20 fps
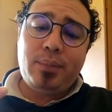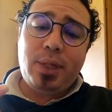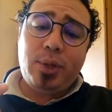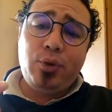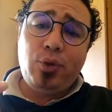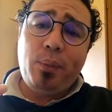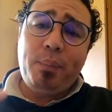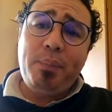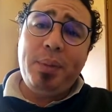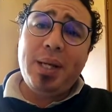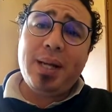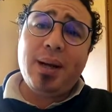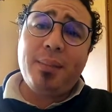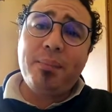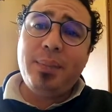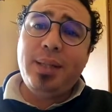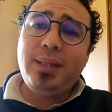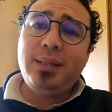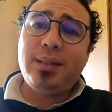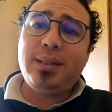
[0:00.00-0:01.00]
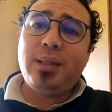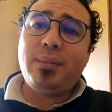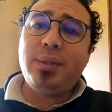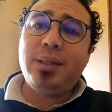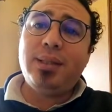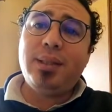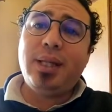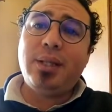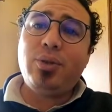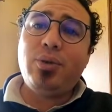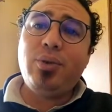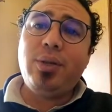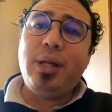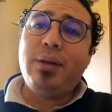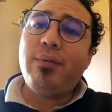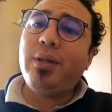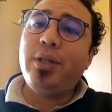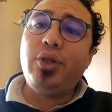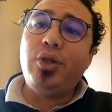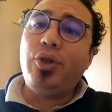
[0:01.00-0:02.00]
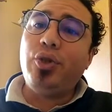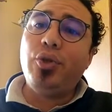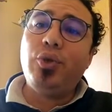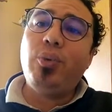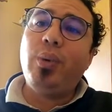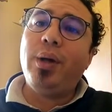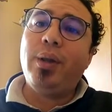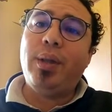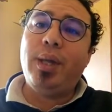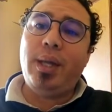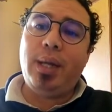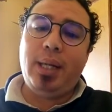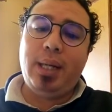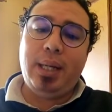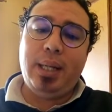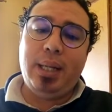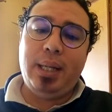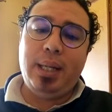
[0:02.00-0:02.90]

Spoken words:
You pick up instruments that you never knew were there